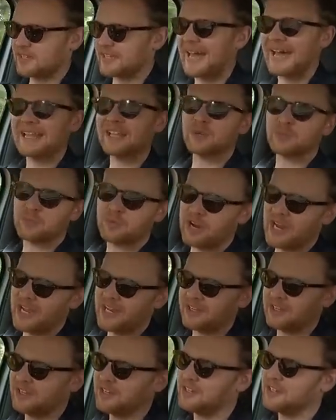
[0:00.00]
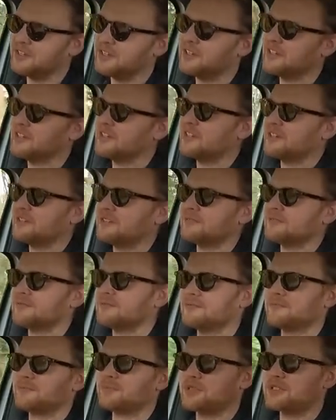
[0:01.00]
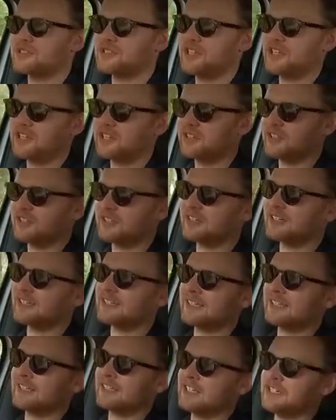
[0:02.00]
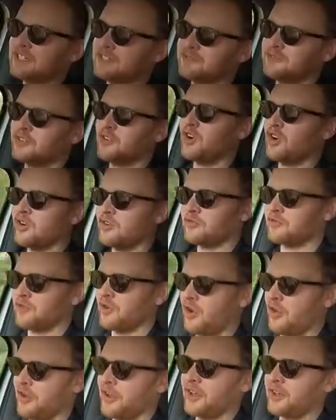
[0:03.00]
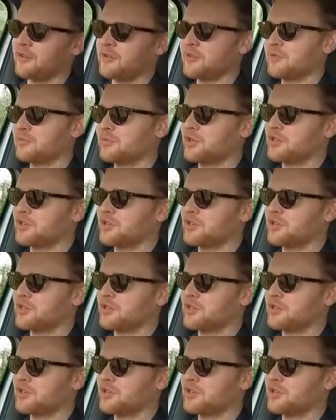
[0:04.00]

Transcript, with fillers: calibrated particularly clearly for off-roading,